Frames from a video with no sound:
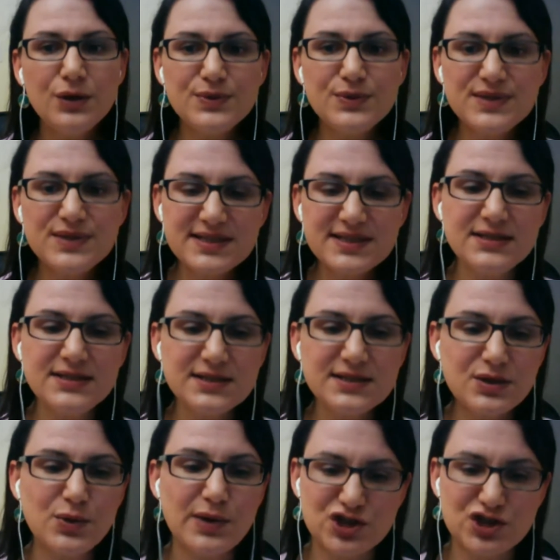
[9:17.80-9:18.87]
who
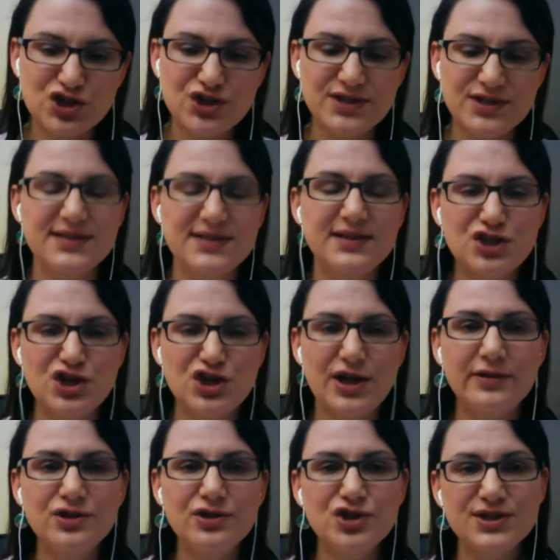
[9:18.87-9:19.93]
sees the questions and the
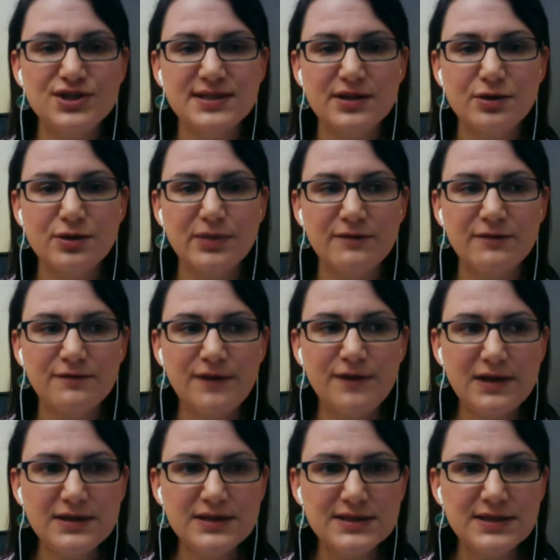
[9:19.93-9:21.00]
challenges that are
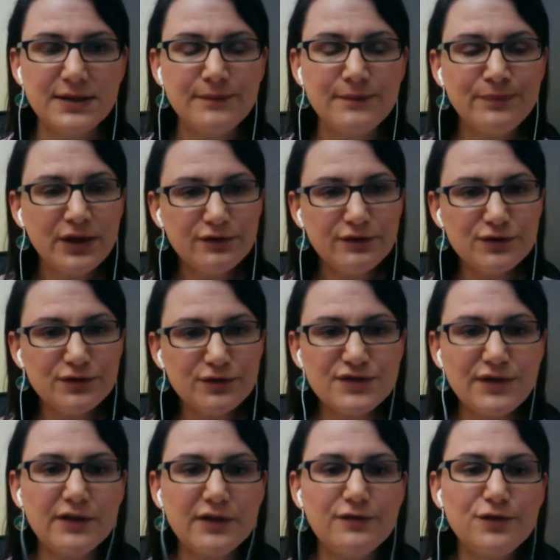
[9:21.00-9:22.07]
being faced,
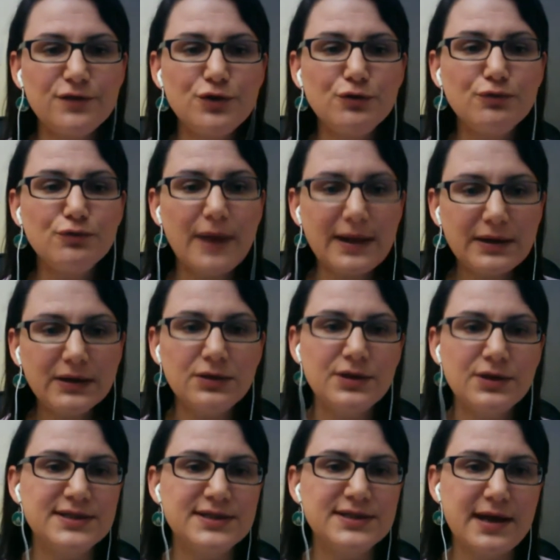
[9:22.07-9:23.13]
first of all, if you
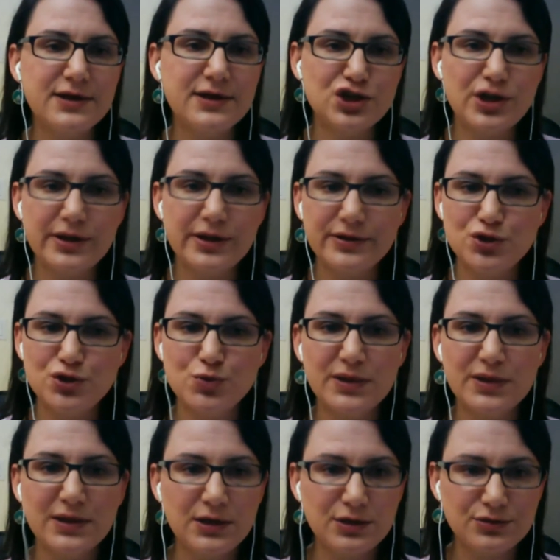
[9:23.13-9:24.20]
recognize that
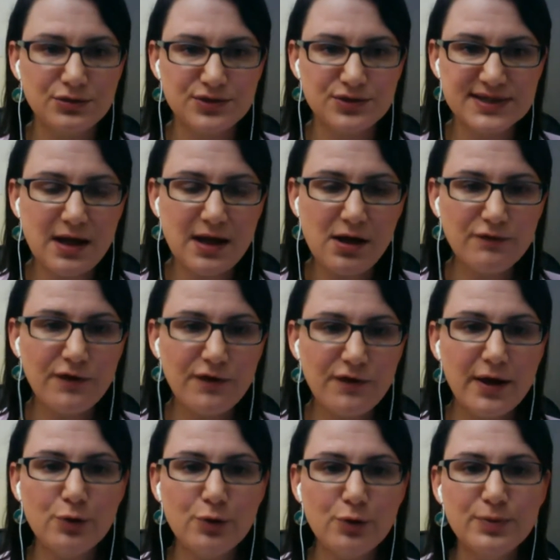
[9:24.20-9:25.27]
challenge within
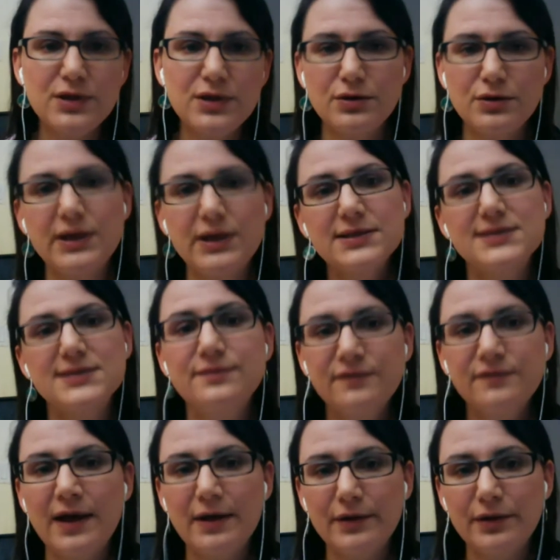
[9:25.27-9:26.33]
yourself, I hope that you'll get
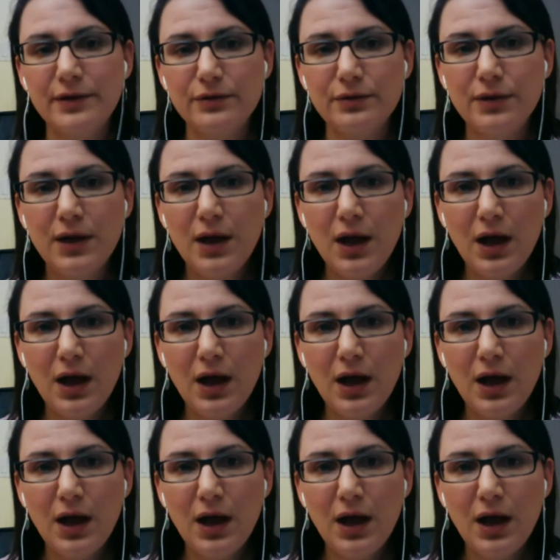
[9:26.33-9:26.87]
some value